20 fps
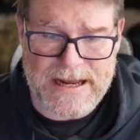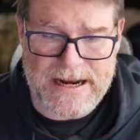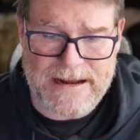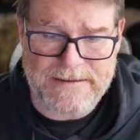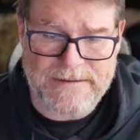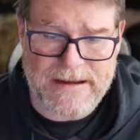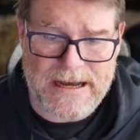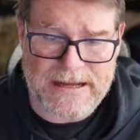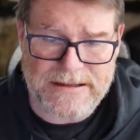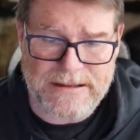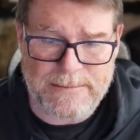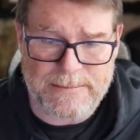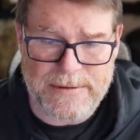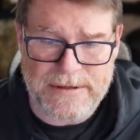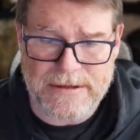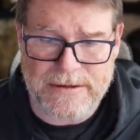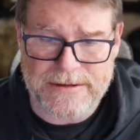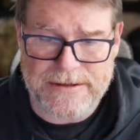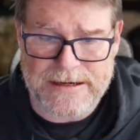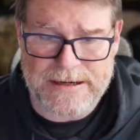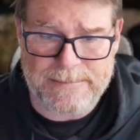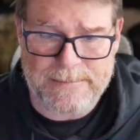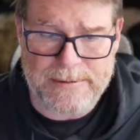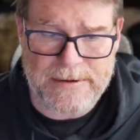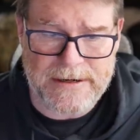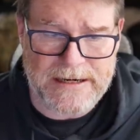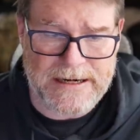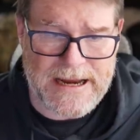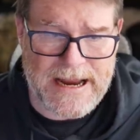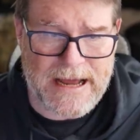And I've got the bill that I
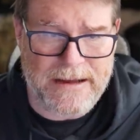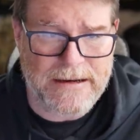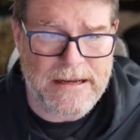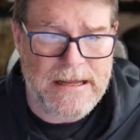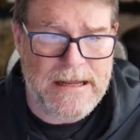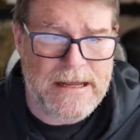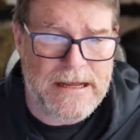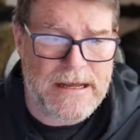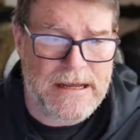printed out.